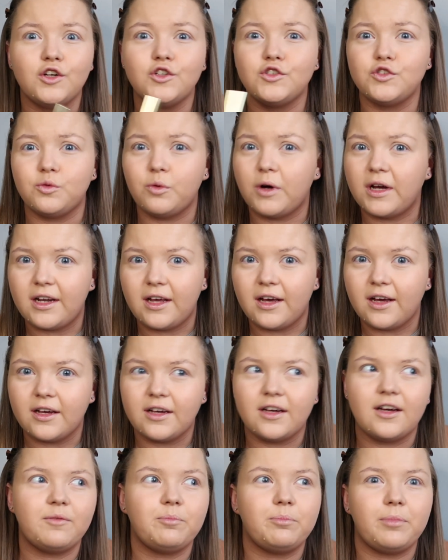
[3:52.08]
Zoella
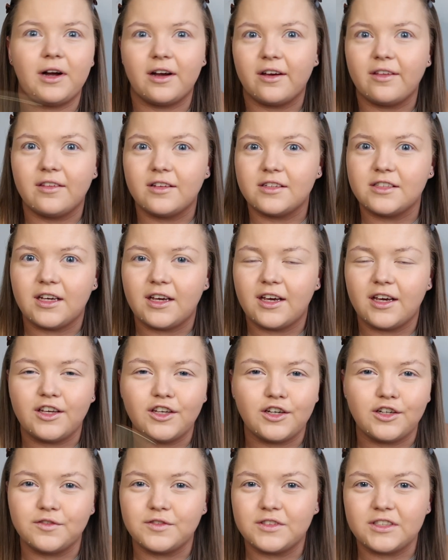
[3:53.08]
back in the day,
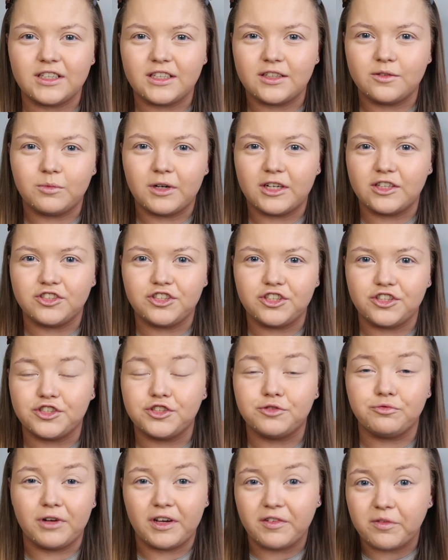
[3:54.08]
you'll have seen when she used
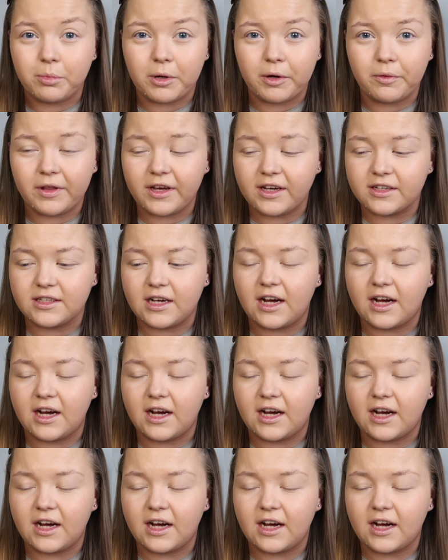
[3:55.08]
to rave about this.